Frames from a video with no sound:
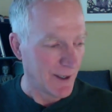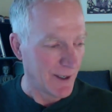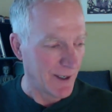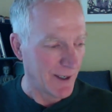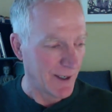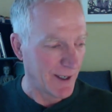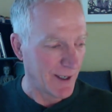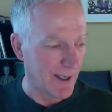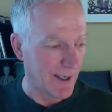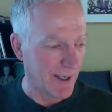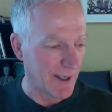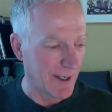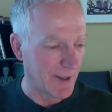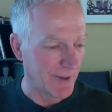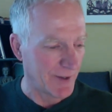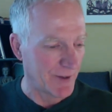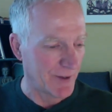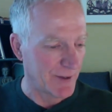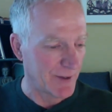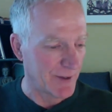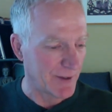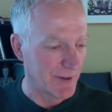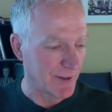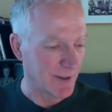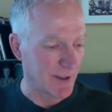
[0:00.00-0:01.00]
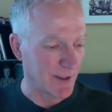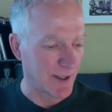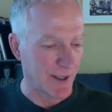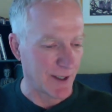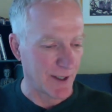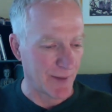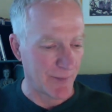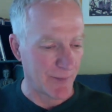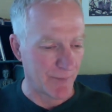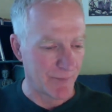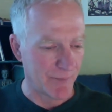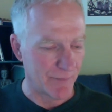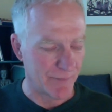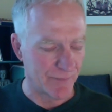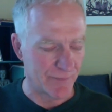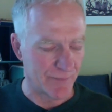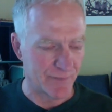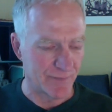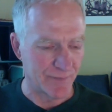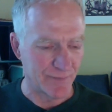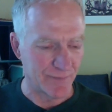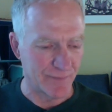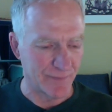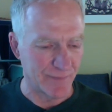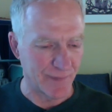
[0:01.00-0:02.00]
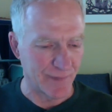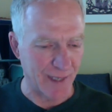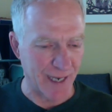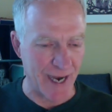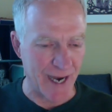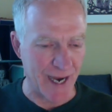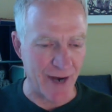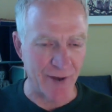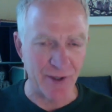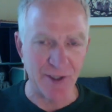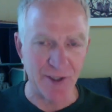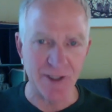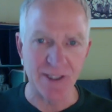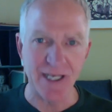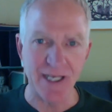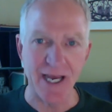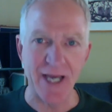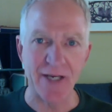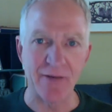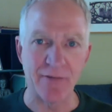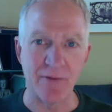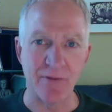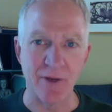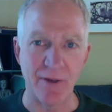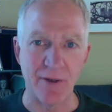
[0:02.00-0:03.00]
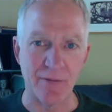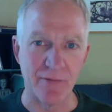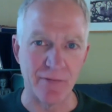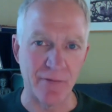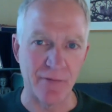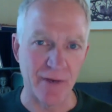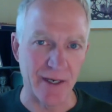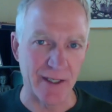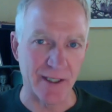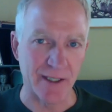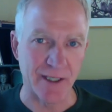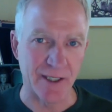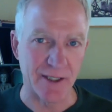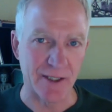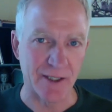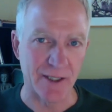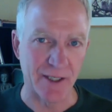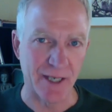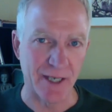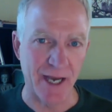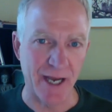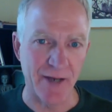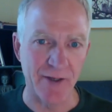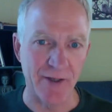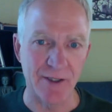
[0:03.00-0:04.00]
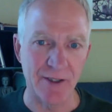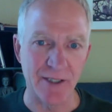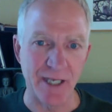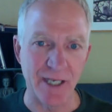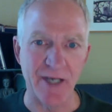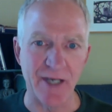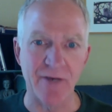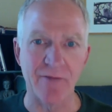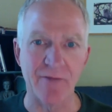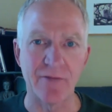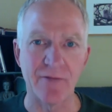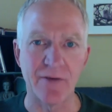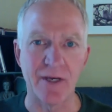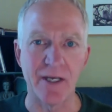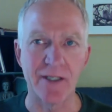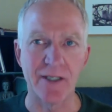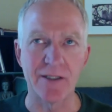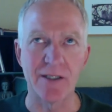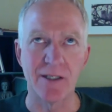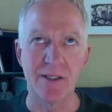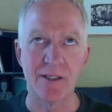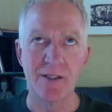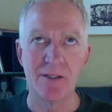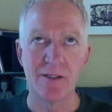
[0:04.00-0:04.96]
And how does that affect us, and how does that affect